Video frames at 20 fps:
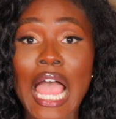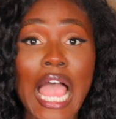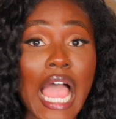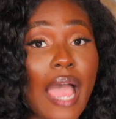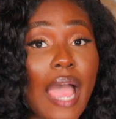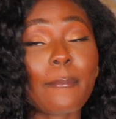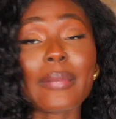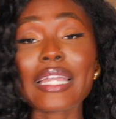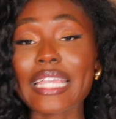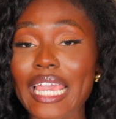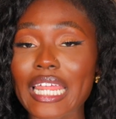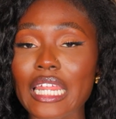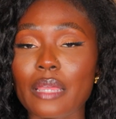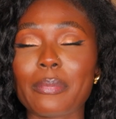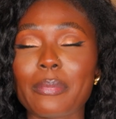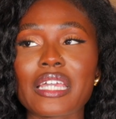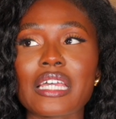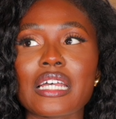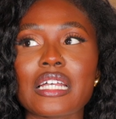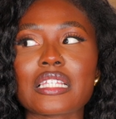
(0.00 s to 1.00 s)
I'm going to get it,
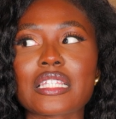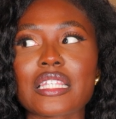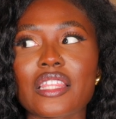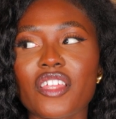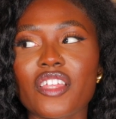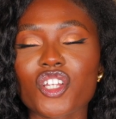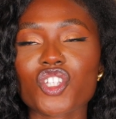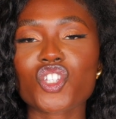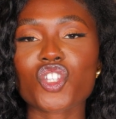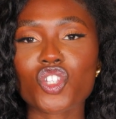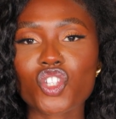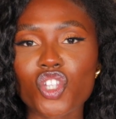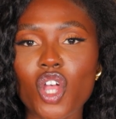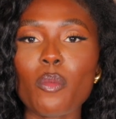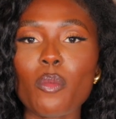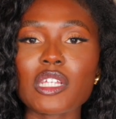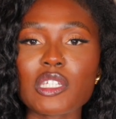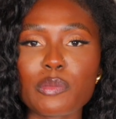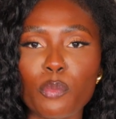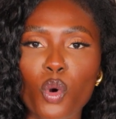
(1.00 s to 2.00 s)
because there's
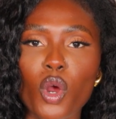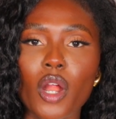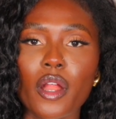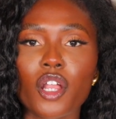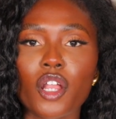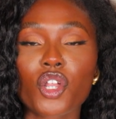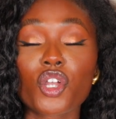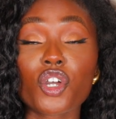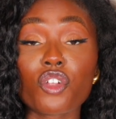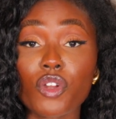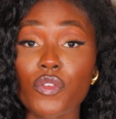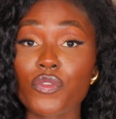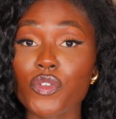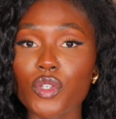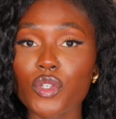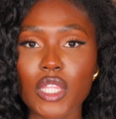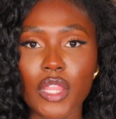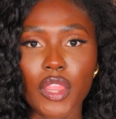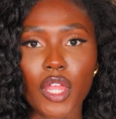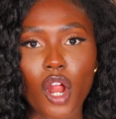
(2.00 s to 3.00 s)
so much more good
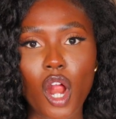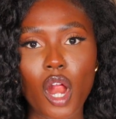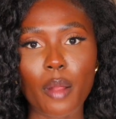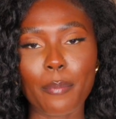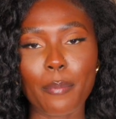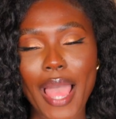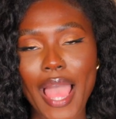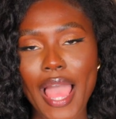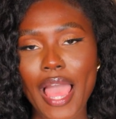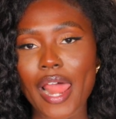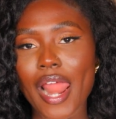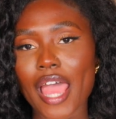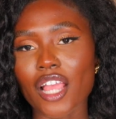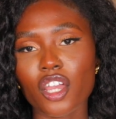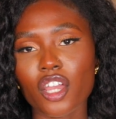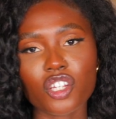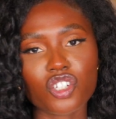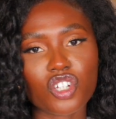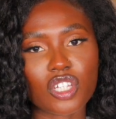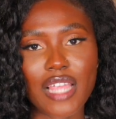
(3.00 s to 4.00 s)
reviews than there are bad. I
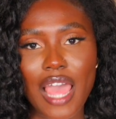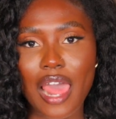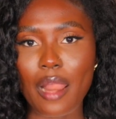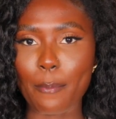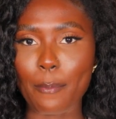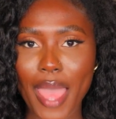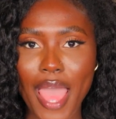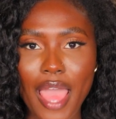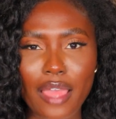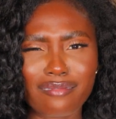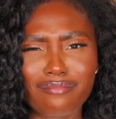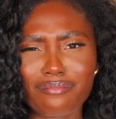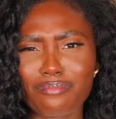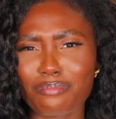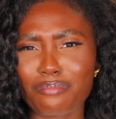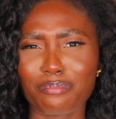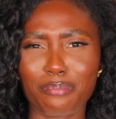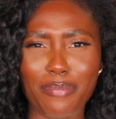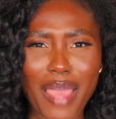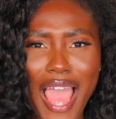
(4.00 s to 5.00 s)
could just got a bad
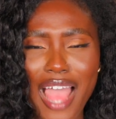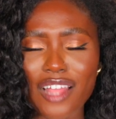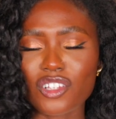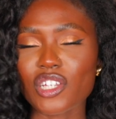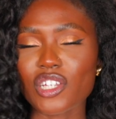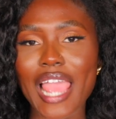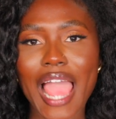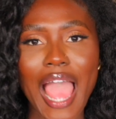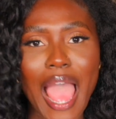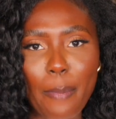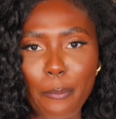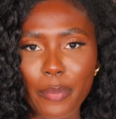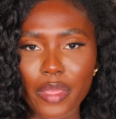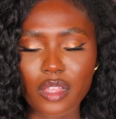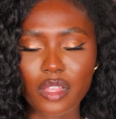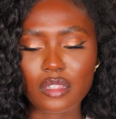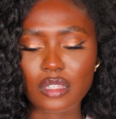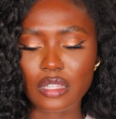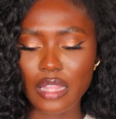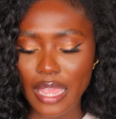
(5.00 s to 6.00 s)
batch. It
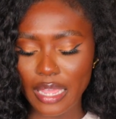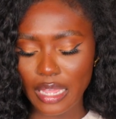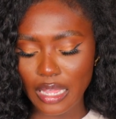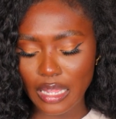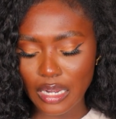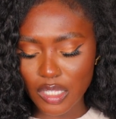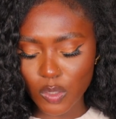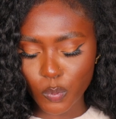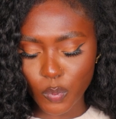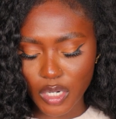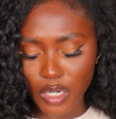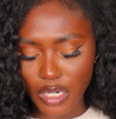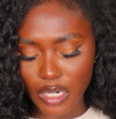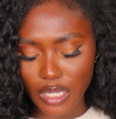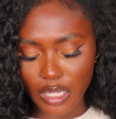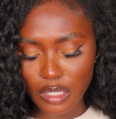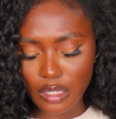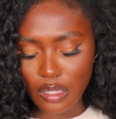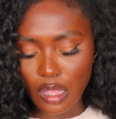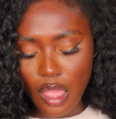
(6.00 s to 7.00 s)
happens. Like, it is what it
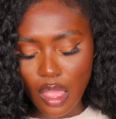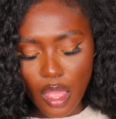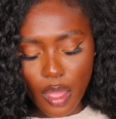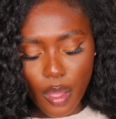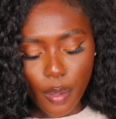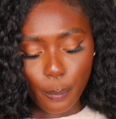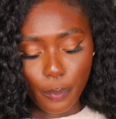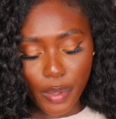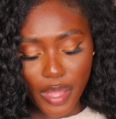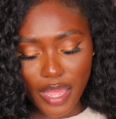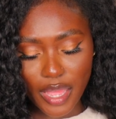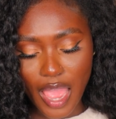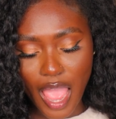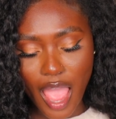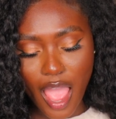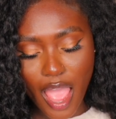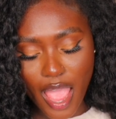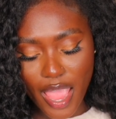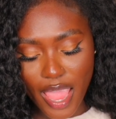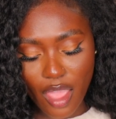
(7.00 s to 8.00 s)
is. But
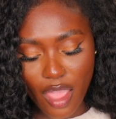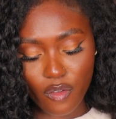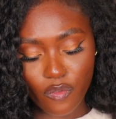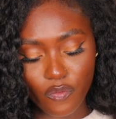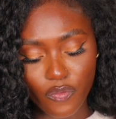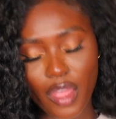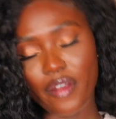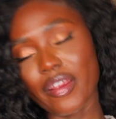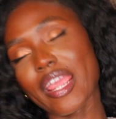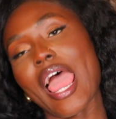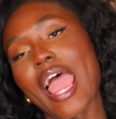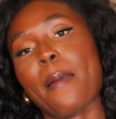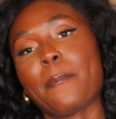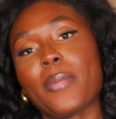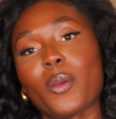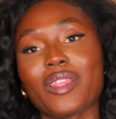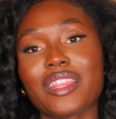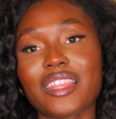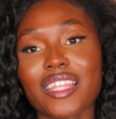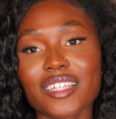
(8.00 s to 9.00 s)
I am very
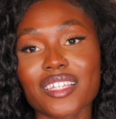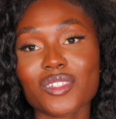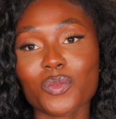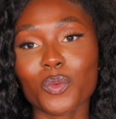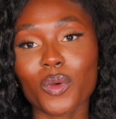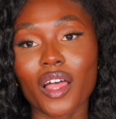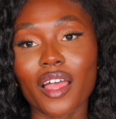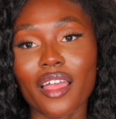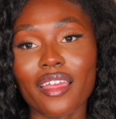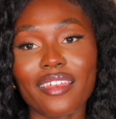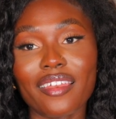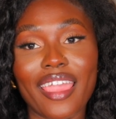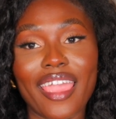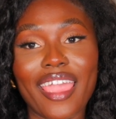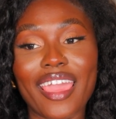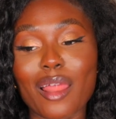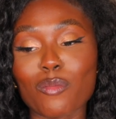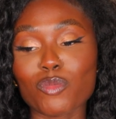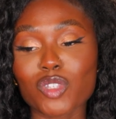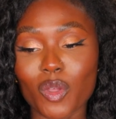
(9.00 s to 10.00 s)
happy with this one,
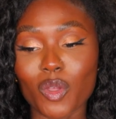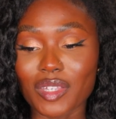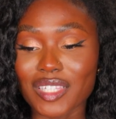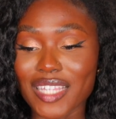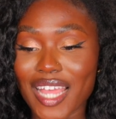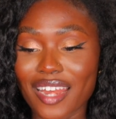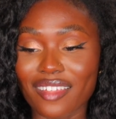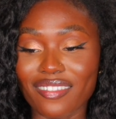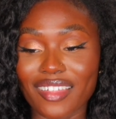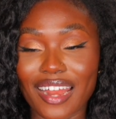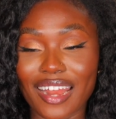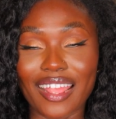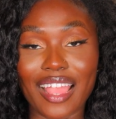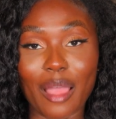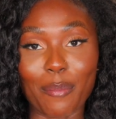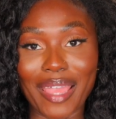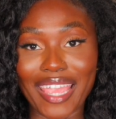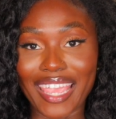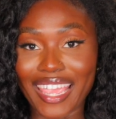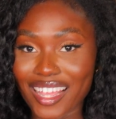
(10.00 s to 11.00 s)
and I'm so excited that I
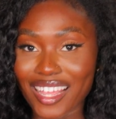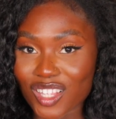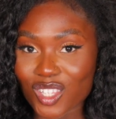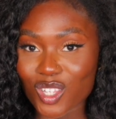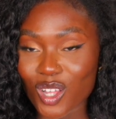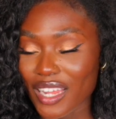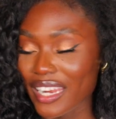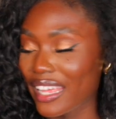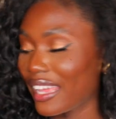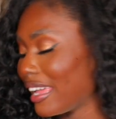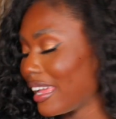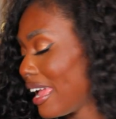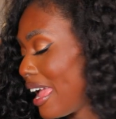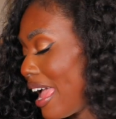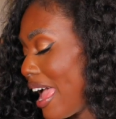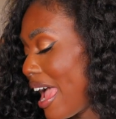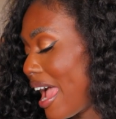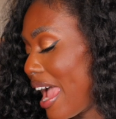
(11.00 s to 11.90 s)
got my hands on it.